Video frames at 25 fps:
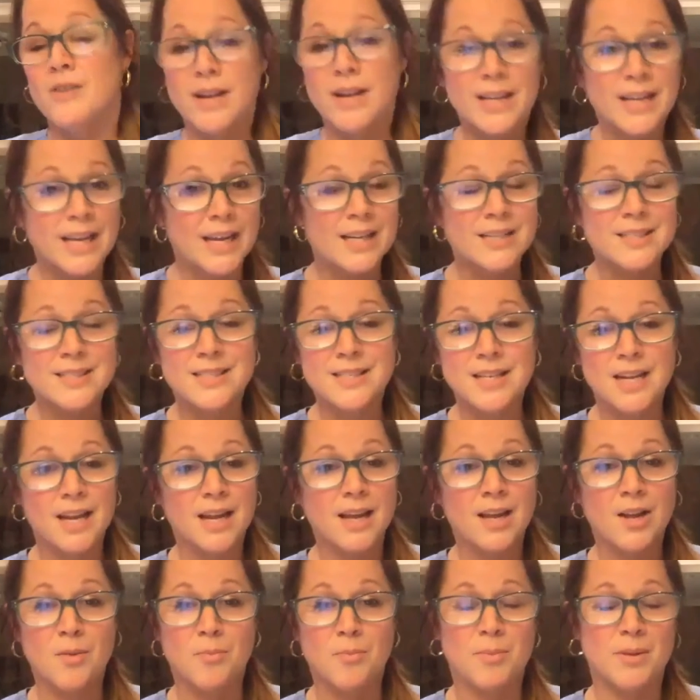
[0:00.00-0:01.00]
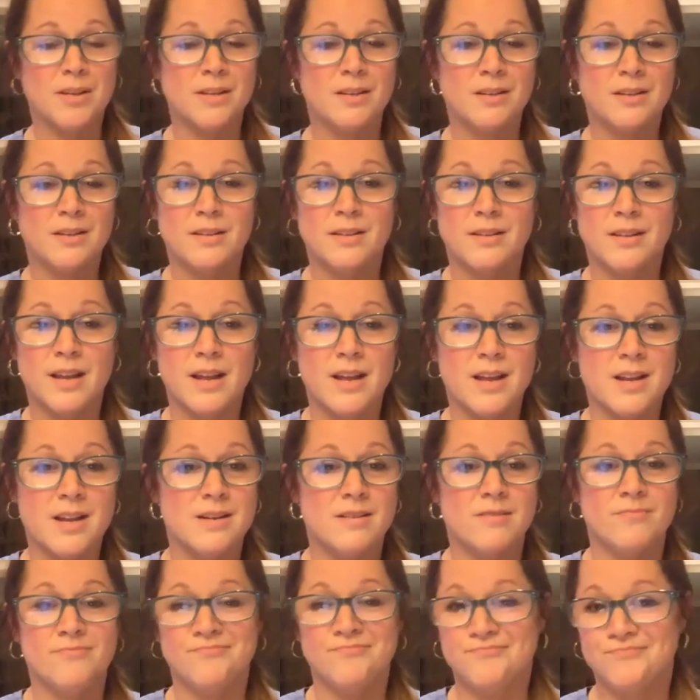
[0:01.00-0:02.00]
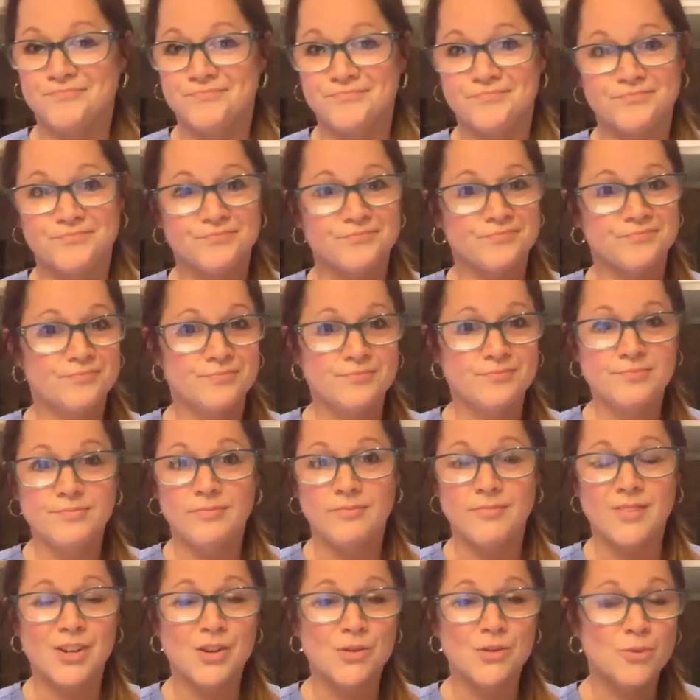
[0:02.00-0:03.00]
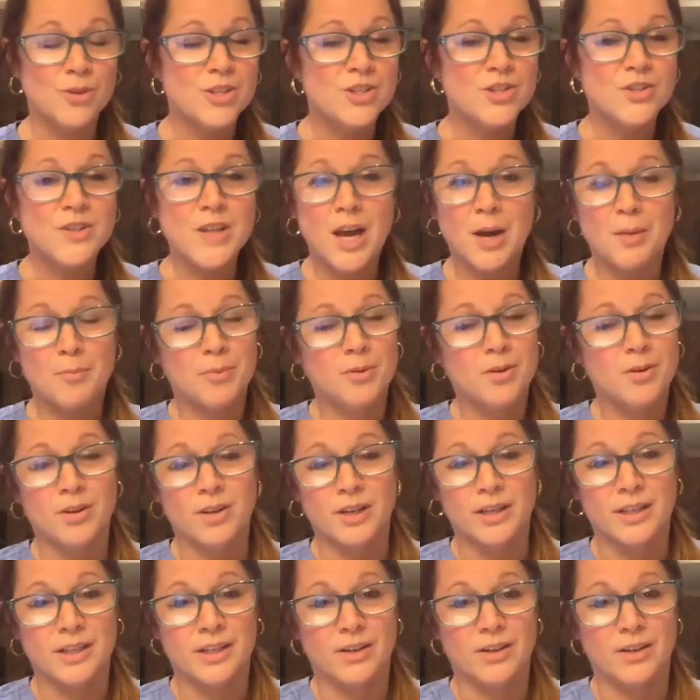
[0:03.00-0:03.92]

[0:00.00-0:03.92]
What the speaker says: I can't stay up and read you that book.